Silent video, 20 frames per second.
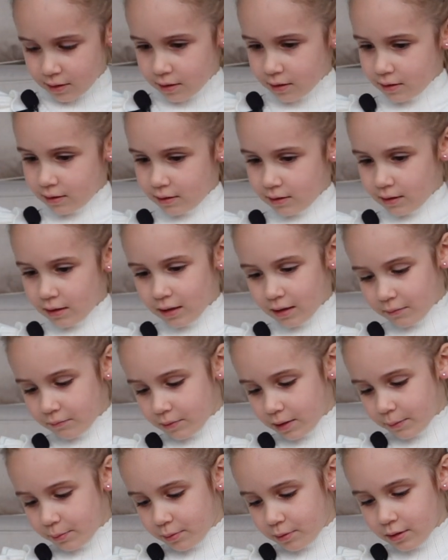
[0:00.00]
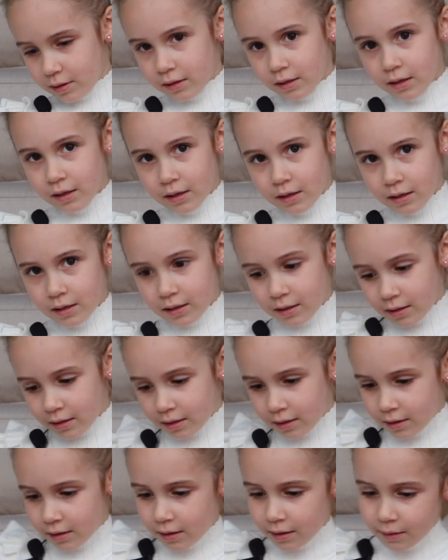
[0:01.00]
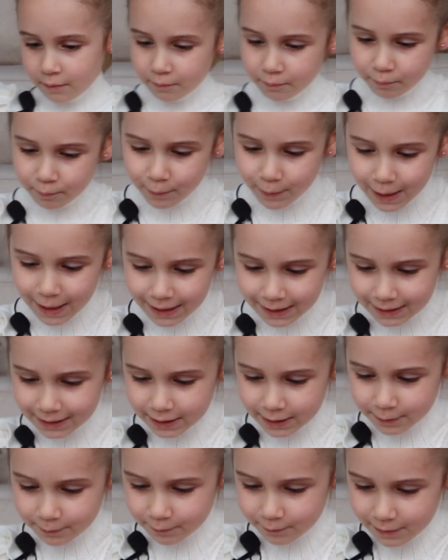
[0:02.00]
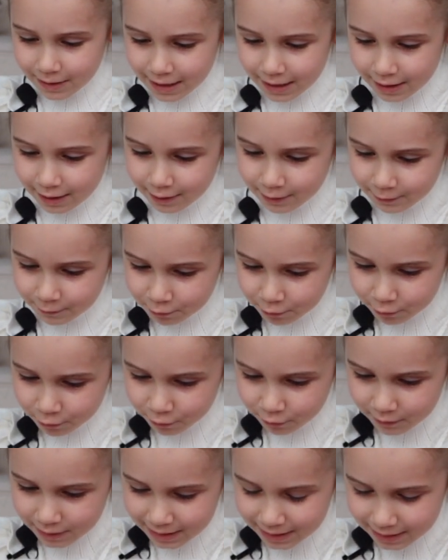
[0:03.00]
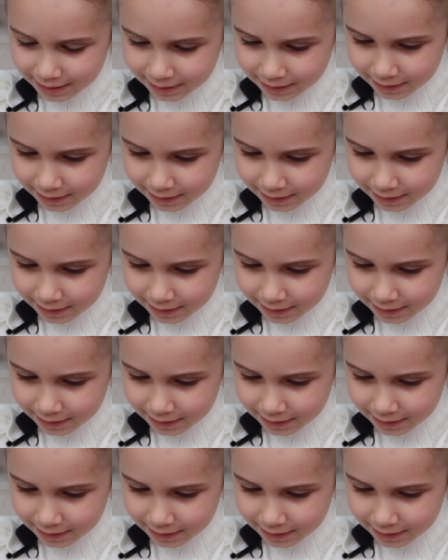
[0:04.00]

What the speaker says: And let me put the marshmallows